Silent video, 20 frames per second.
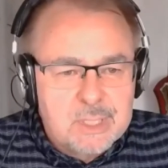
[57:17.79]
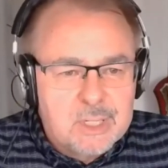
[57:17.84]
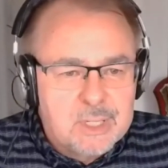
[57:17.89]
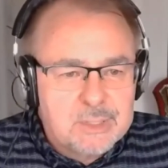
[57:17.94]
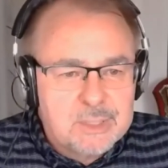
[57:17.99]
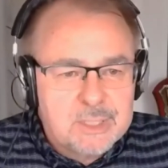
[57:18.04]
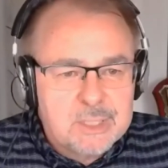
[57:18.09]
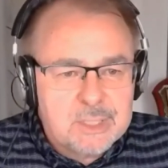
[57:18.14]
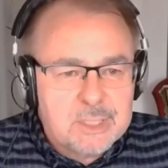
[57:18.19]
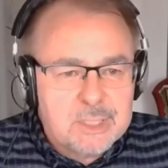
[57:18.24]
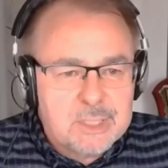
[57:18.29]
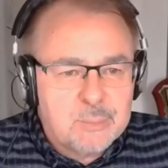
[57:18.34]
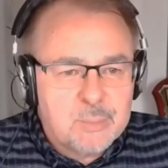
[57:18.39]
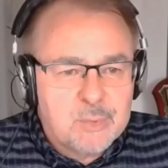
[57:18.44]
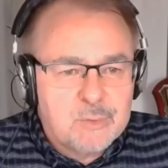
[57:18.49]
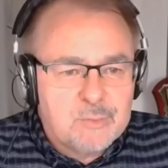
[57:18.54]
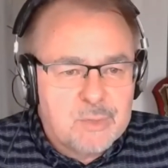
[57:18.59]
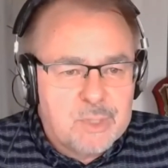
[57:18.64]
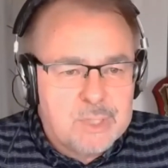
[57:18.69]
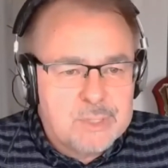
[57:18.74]
I think
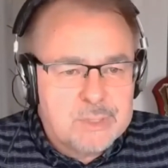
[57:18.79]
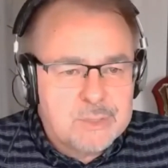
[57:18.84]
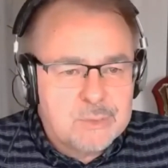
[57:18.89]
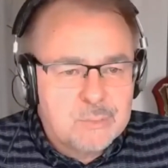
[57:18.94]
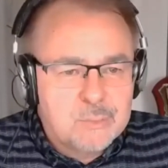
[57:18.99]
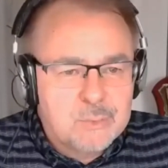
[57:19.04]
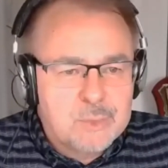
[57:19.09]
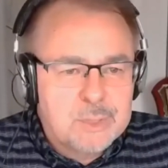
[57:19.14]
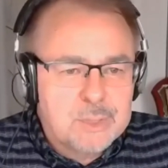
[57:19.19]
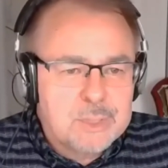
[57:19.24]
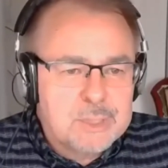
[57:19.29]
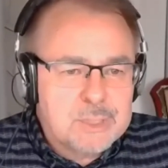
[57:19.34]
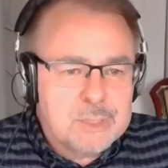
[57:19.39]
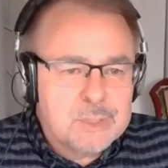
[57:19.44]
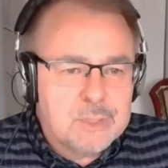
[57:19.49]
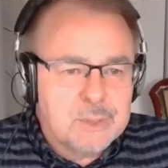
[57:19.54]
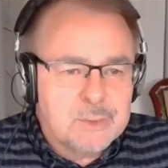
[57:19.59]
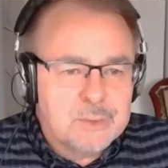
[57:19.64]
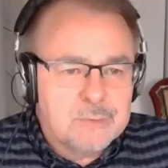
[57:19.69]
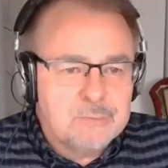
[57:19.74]
that provides a really
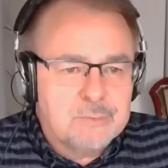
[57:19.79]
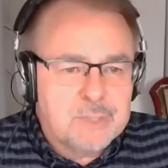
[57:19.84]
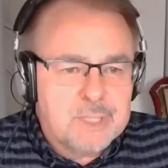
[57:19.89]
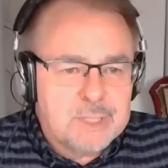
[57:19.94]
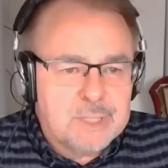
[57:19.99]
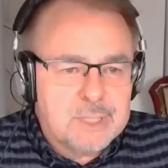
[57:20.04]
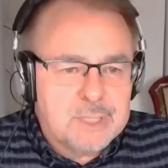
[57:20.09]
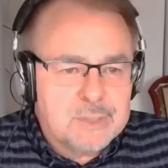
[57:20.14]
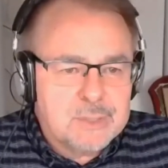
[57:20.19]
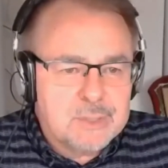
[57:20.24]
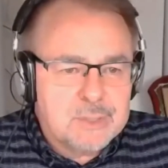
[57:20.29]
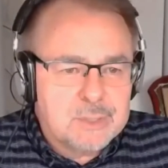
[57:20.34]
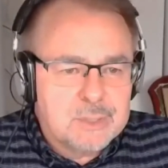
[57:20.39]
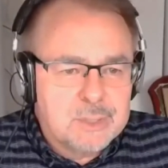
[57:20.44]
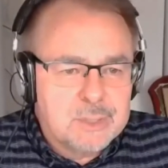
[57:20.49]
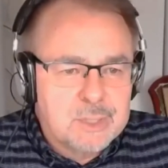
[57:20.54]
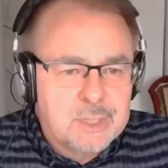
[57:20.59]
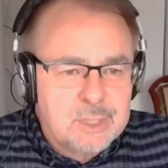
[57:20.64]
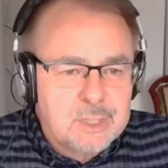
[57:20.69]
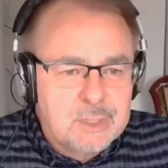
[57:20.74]
solid
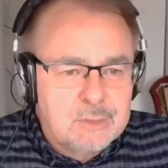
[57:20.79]
foundation